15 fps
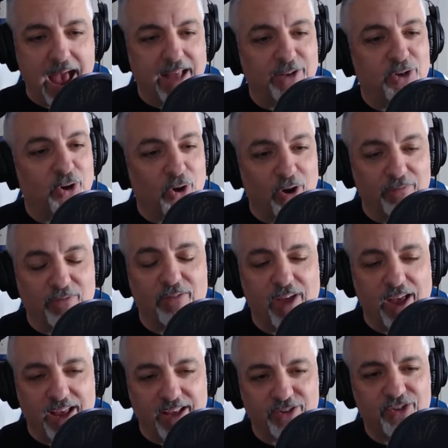turn of
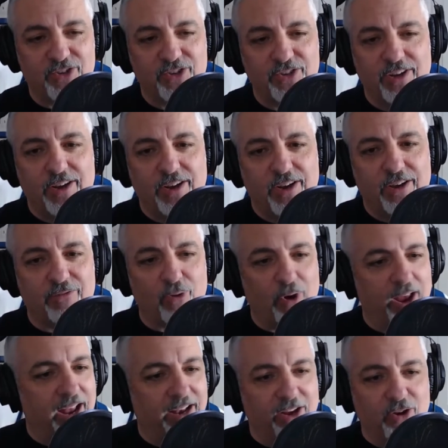events for
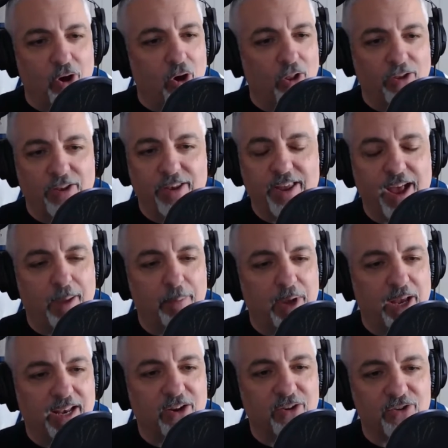Andy Dalton. I
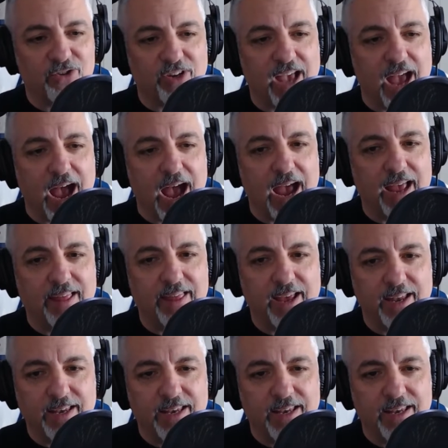mean, here's a guy that,